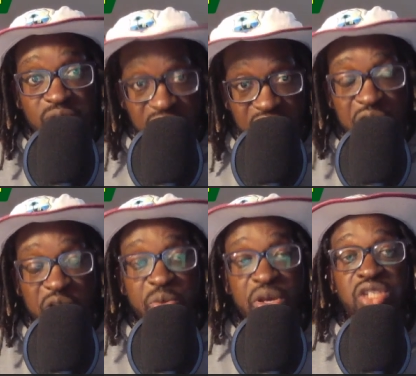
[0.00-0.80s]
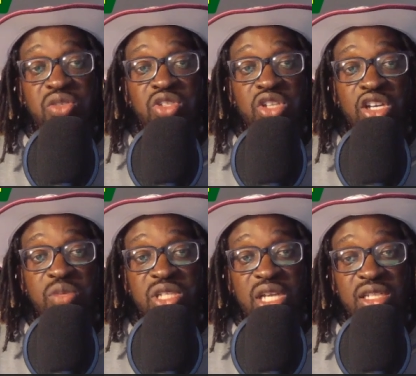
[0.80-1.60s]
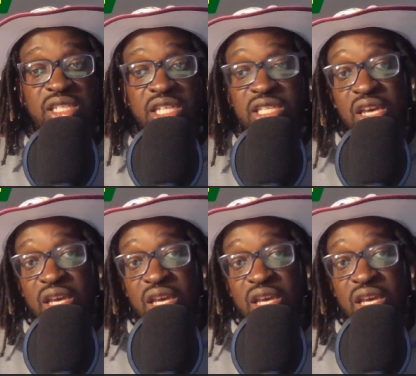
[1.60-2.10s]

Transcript: serious personal circumstances,